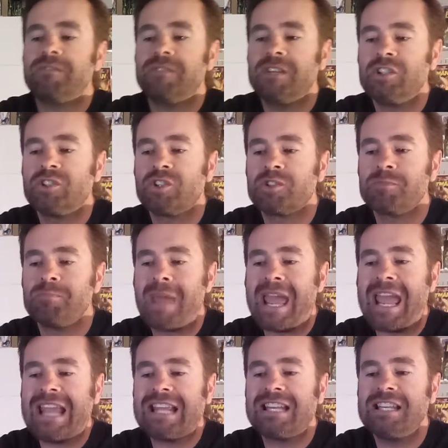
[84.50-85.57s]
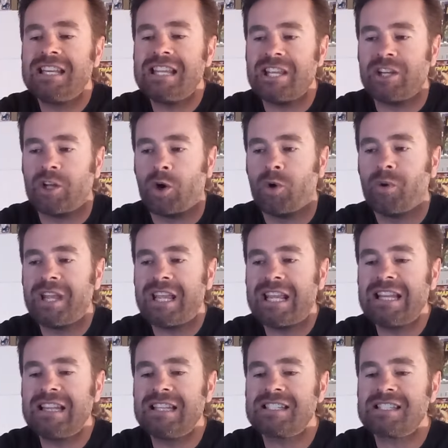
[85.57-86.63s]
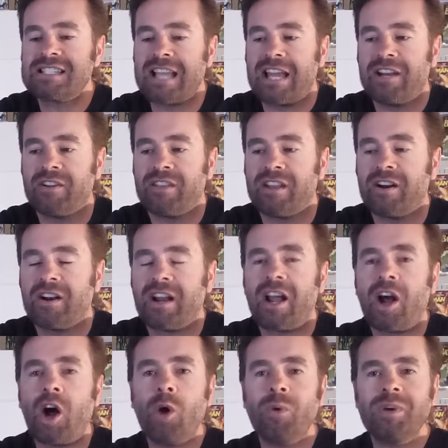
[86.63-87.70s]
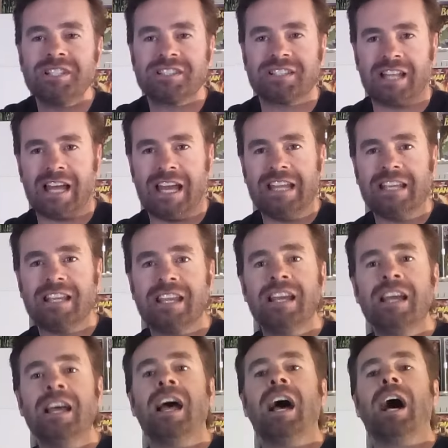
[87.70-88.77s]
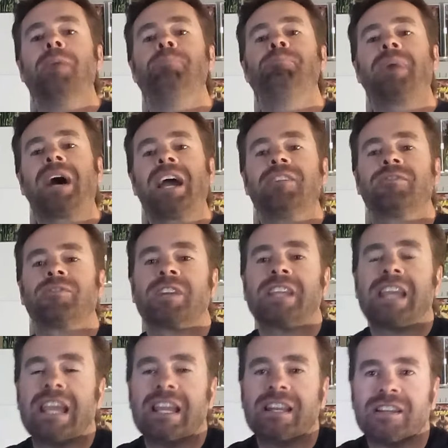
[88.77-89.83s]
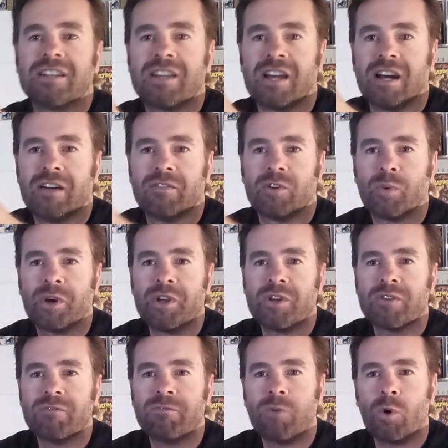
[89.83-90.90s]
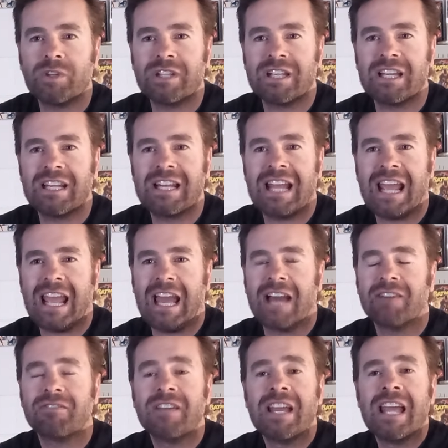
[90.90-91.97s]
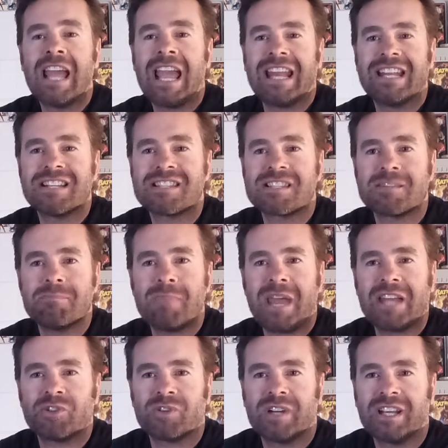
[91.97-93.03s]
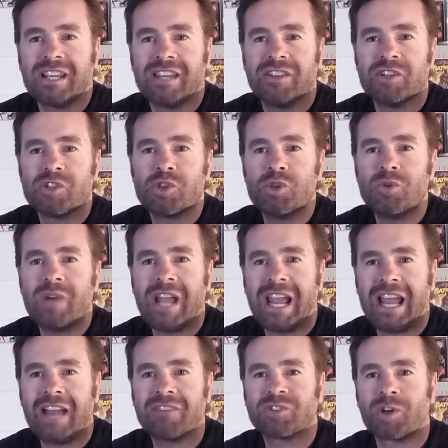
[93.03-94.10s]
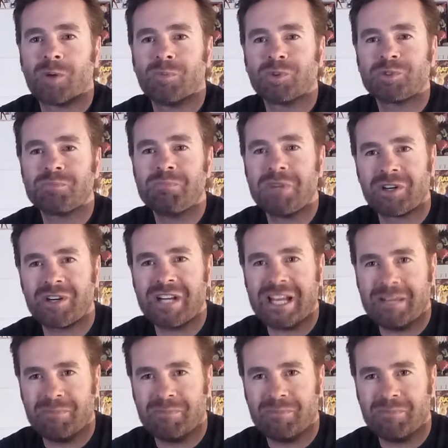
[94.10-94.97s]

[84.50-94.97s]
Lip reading: it features Magneto in the center there. And I always like a bifurcated cover where you can fold it in half, and it's symmetric, and the two halves are almost mirror